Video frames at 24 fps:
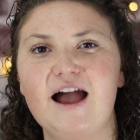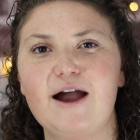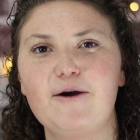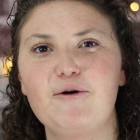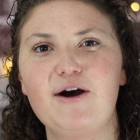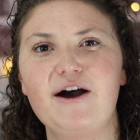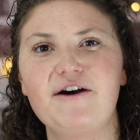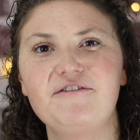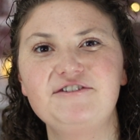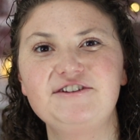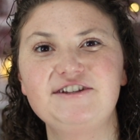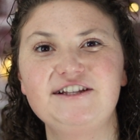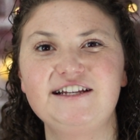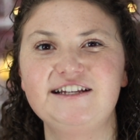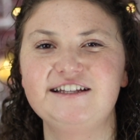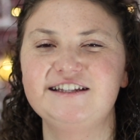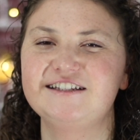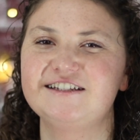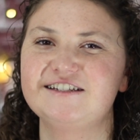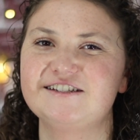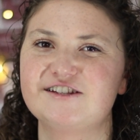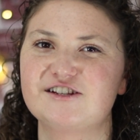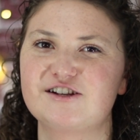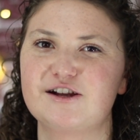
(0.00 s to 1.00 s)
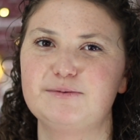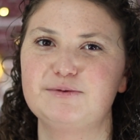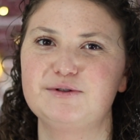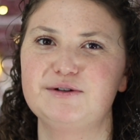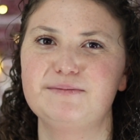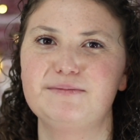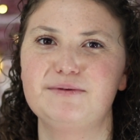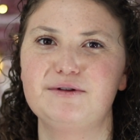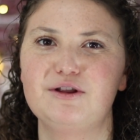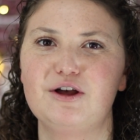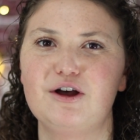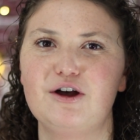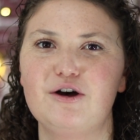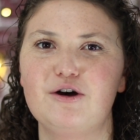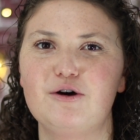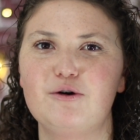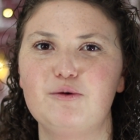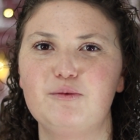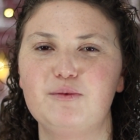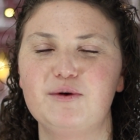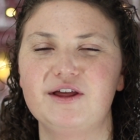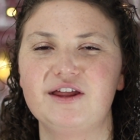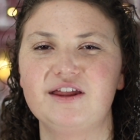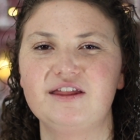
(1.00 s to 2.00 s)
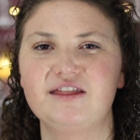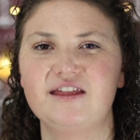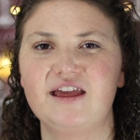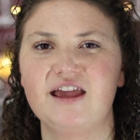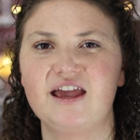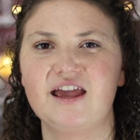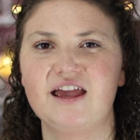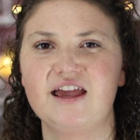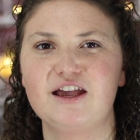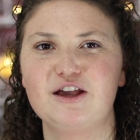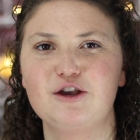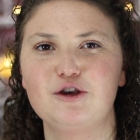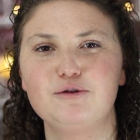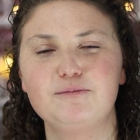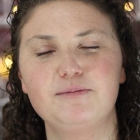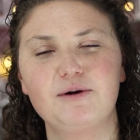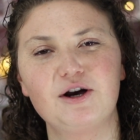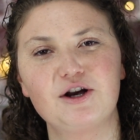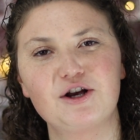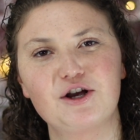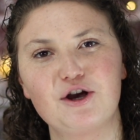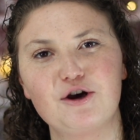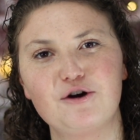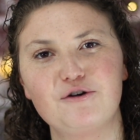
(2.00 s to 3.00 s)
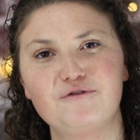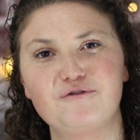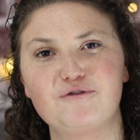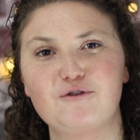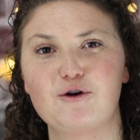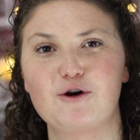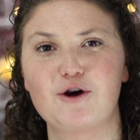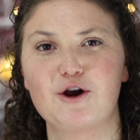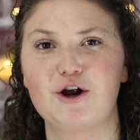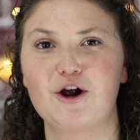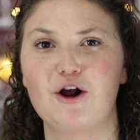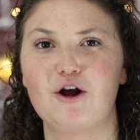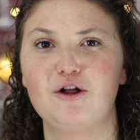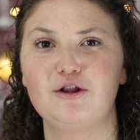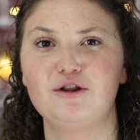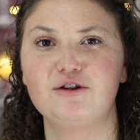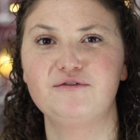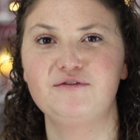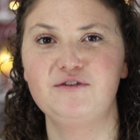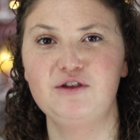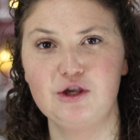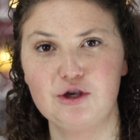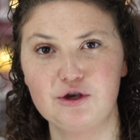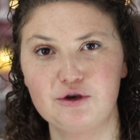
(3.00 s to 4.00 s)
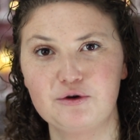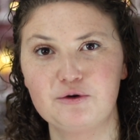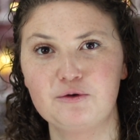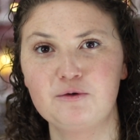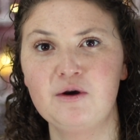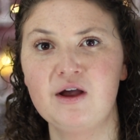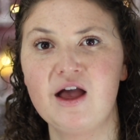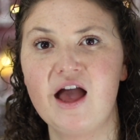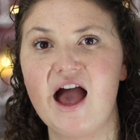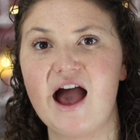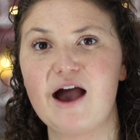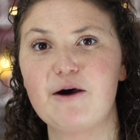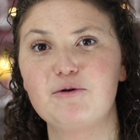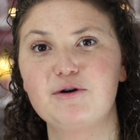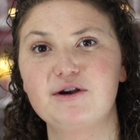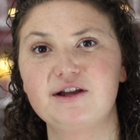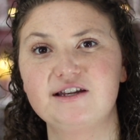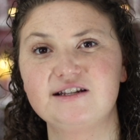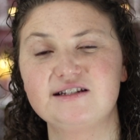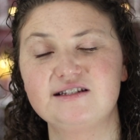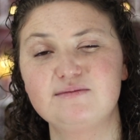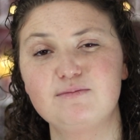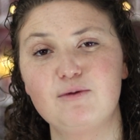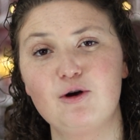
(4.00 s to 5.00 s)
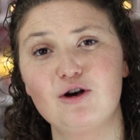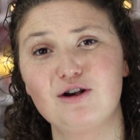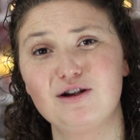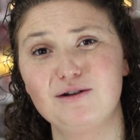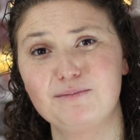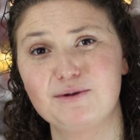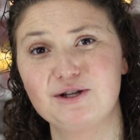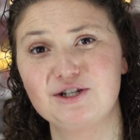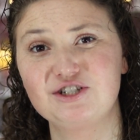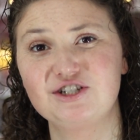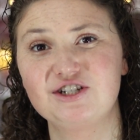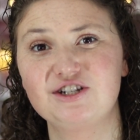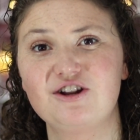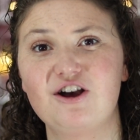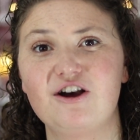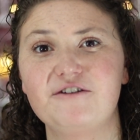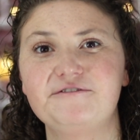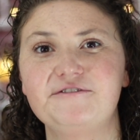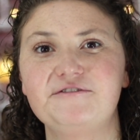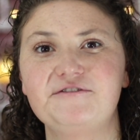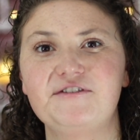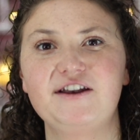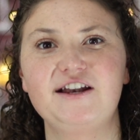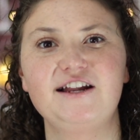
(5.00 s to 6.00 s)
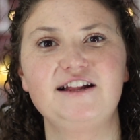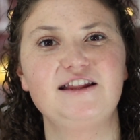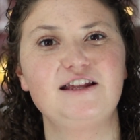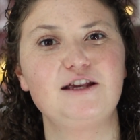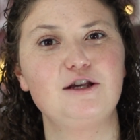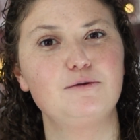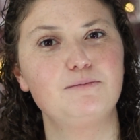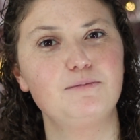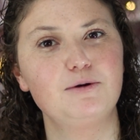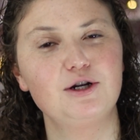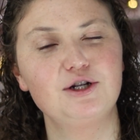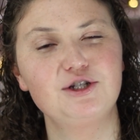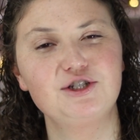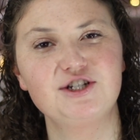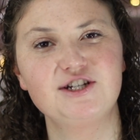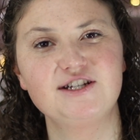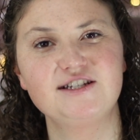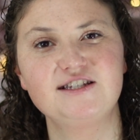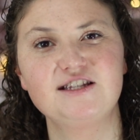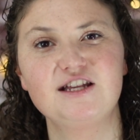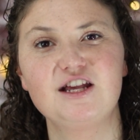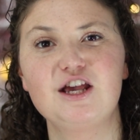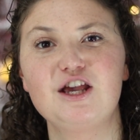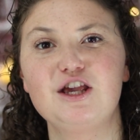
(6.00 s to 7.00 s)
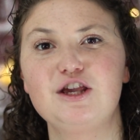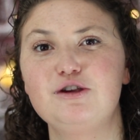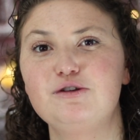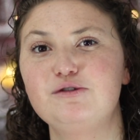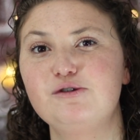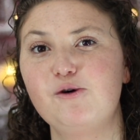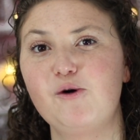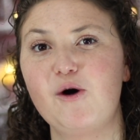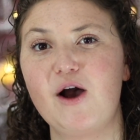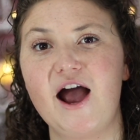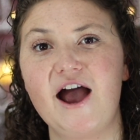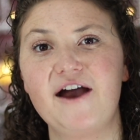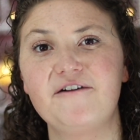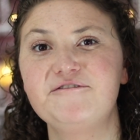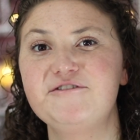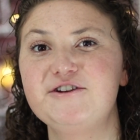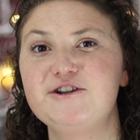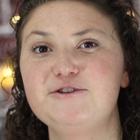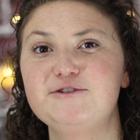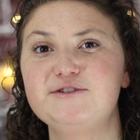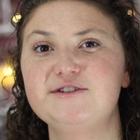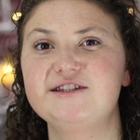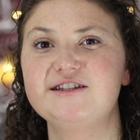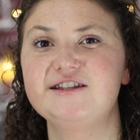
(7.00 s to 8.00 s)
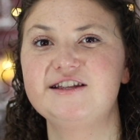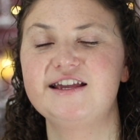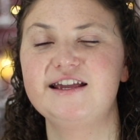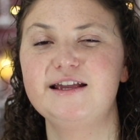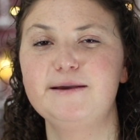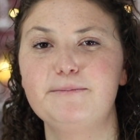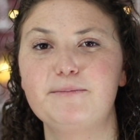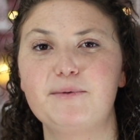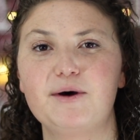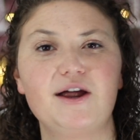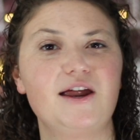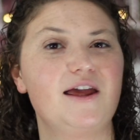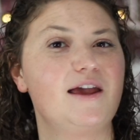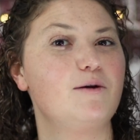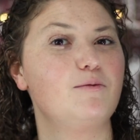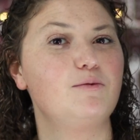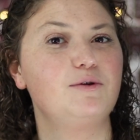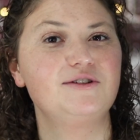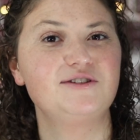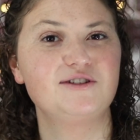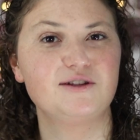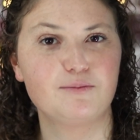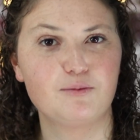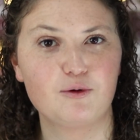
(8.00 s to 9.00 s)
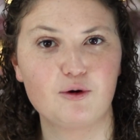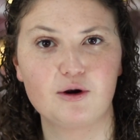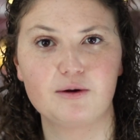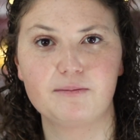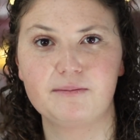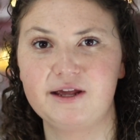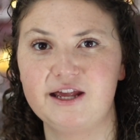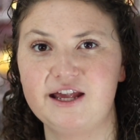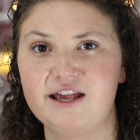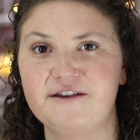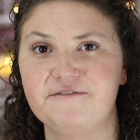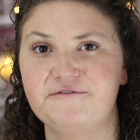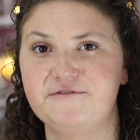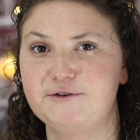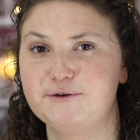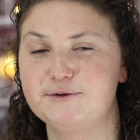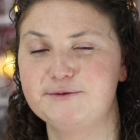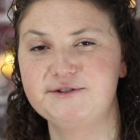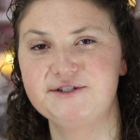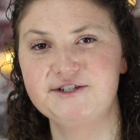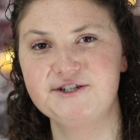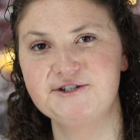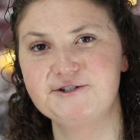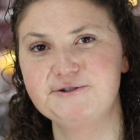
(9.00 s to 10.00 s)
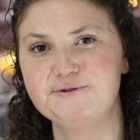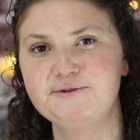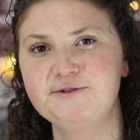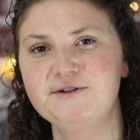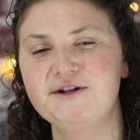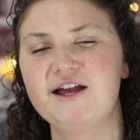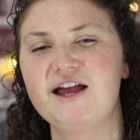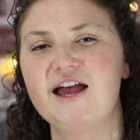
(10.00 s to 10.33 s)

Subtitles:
I will have a link in the description below with a coupon code for all of you. I will get a small commission off of anything you purchase. You don't have to use the link, but it will support me if you do.